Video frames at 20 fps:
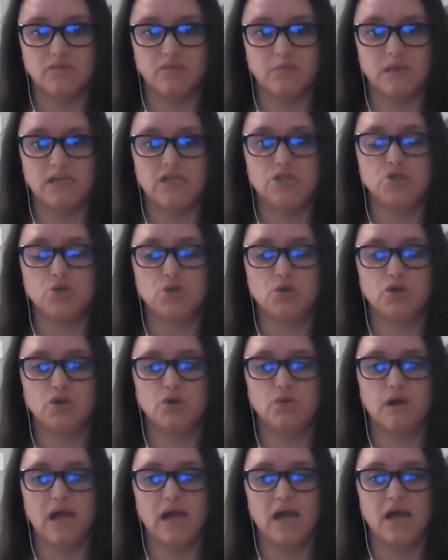Make sure you
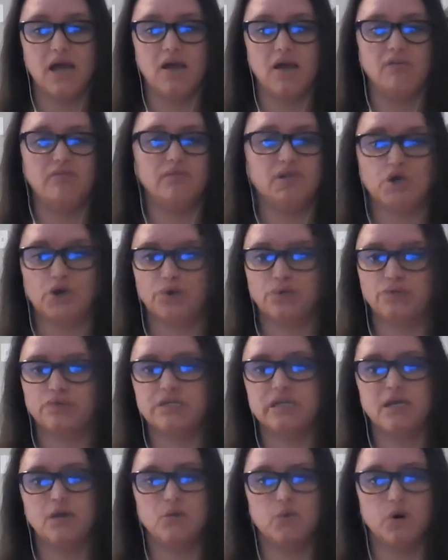have,
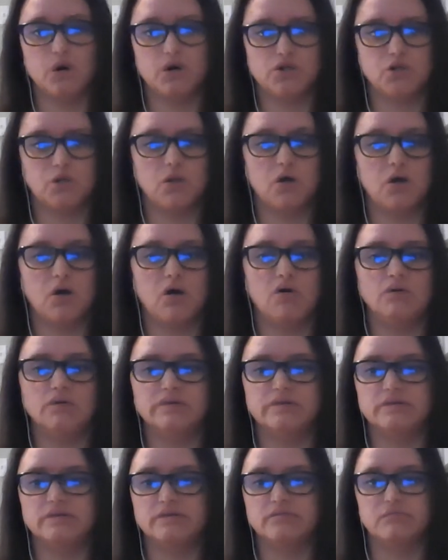10
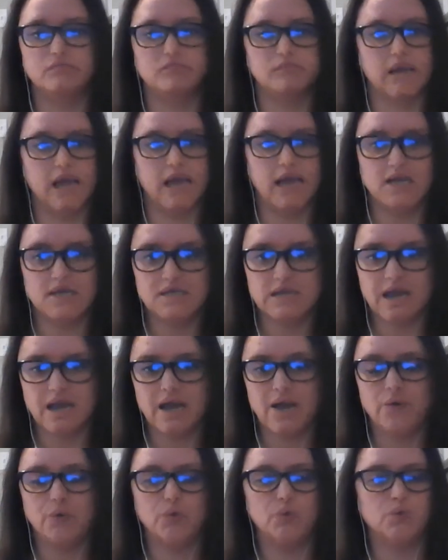washcloths, 8
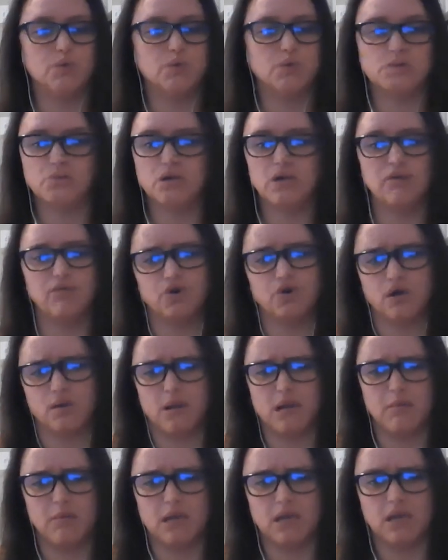towels, whatever it
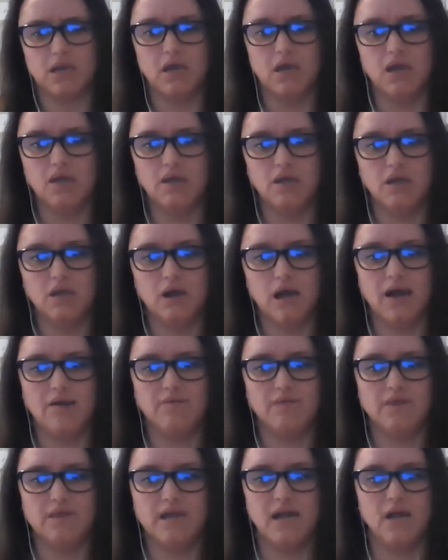may be that you have
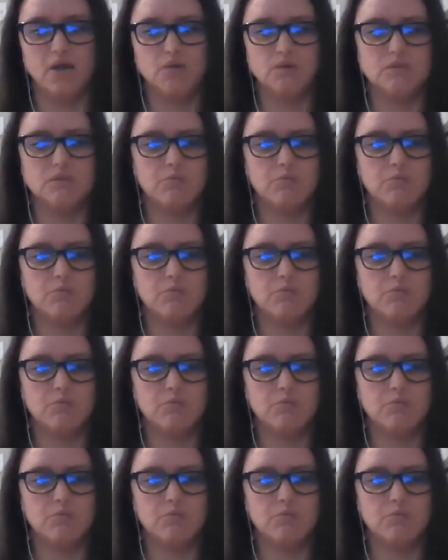in the house.